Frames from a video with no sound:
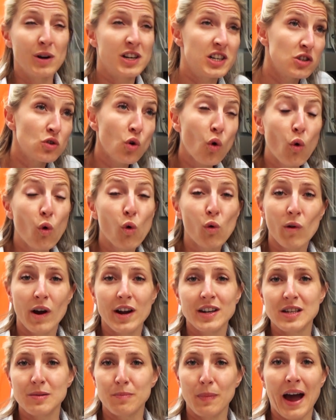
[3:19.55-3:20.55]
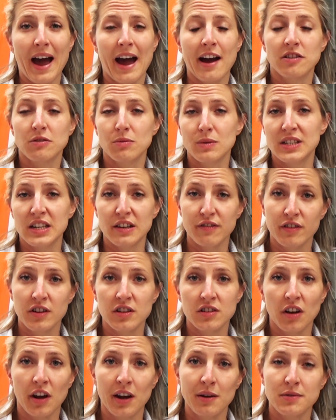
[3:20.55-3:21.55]
which is already packed with
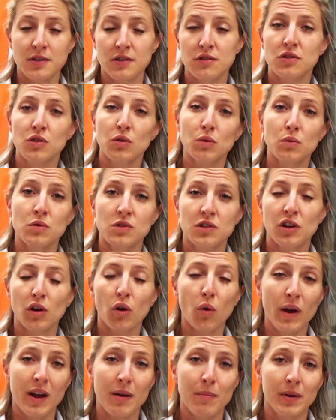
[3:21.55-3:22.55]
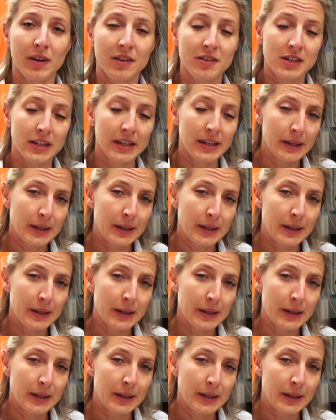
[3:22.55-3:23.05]
different types of tools and equipment.